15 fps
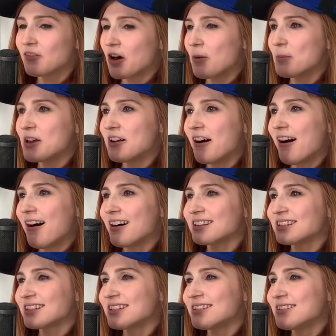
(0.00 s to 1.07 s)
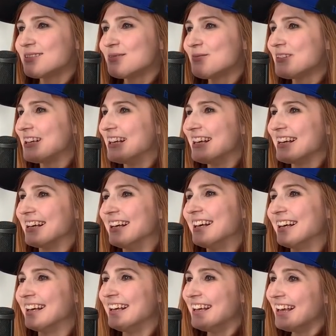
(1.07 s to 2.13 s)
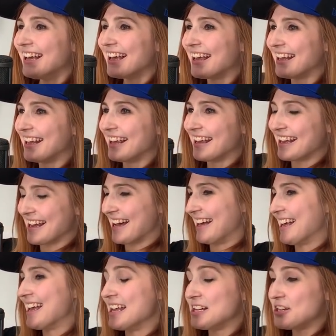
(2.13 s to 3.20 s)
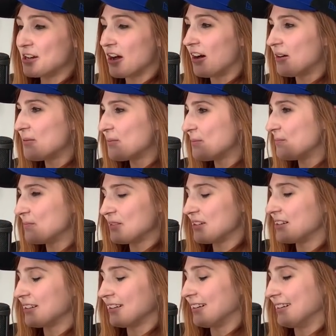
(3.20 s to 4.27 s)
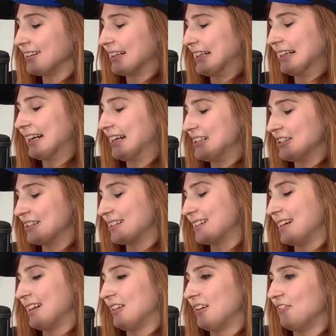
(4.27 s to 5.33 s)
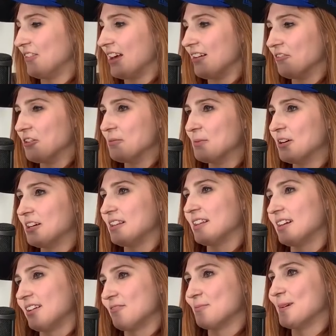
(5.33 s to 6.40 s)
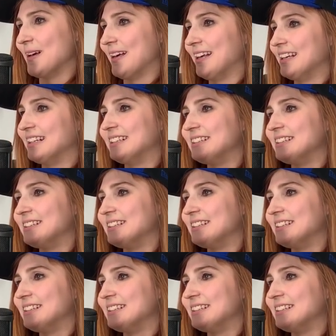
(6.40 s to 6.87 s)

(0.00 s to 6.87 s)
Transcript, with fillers: have all been awesome. Cool. Yeah, and y'all, yeah, I just, I love everybody that I've met.